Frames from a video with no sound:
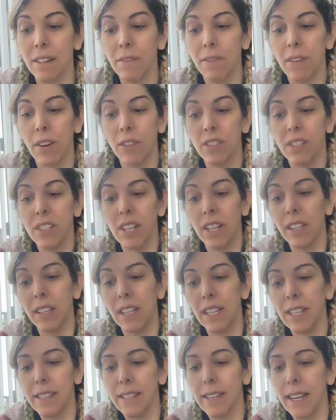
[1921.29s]
and Essie felt
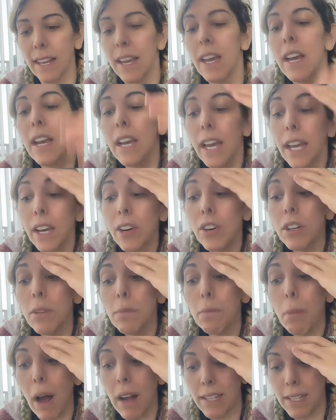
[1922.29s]
suddenly sick.
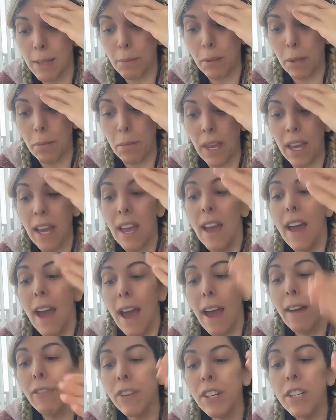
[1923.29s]
It couldn't possibly
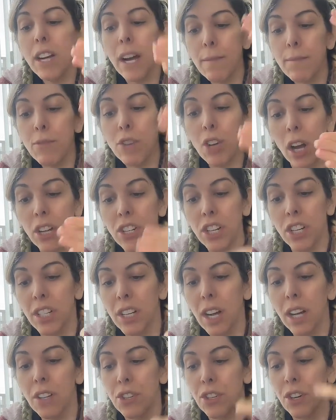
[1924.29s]
be. Every time
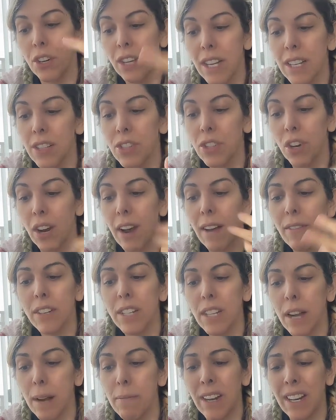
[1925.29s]
Josh had touched her, kissed
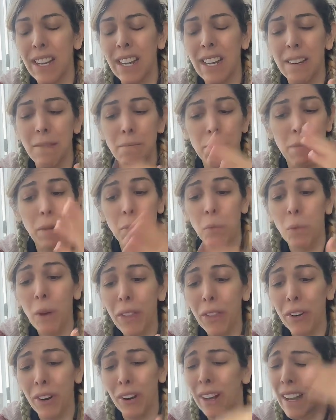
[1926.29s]
her, every time that he had
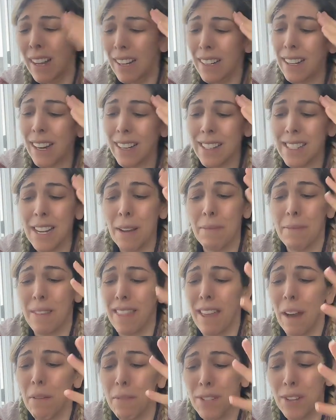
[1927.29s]
been with her, god
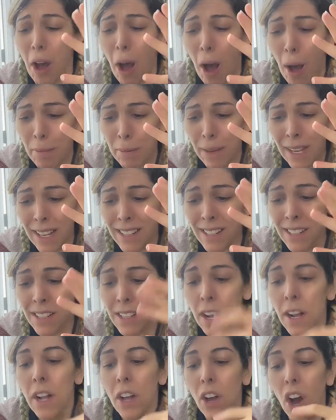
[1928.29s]
damn it, that was
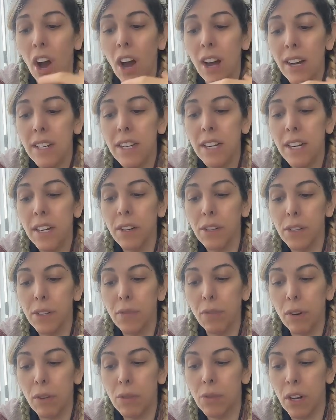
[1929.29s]
Hopkins. Hot
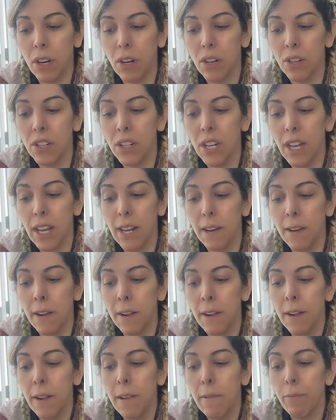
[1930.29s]
tears froze on her
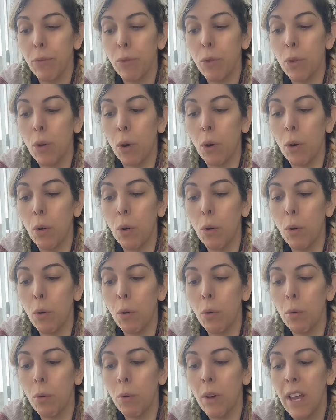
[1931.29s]
skin.
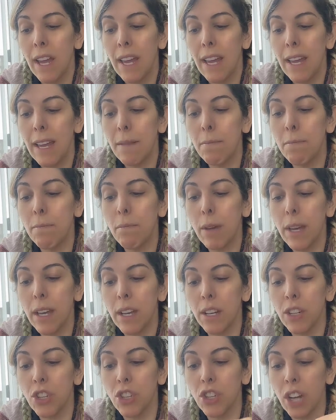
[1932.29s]
No,
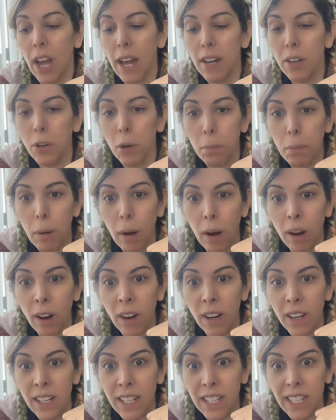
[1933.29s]
him be a shadow
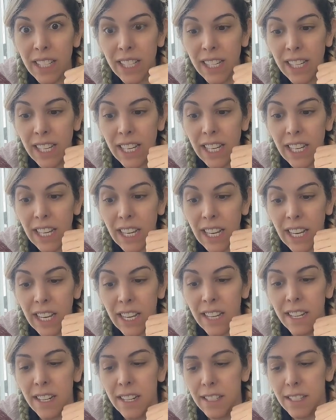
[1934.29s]
pawn, is
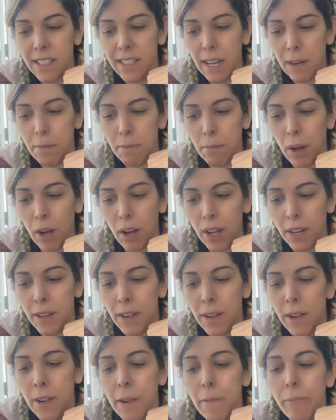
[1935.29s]
he? said
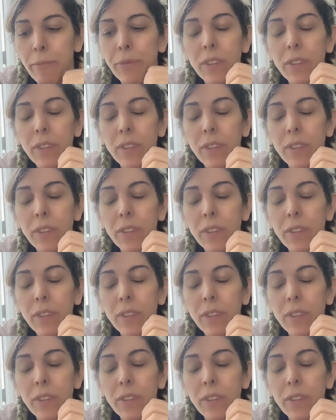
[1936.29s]
Maud.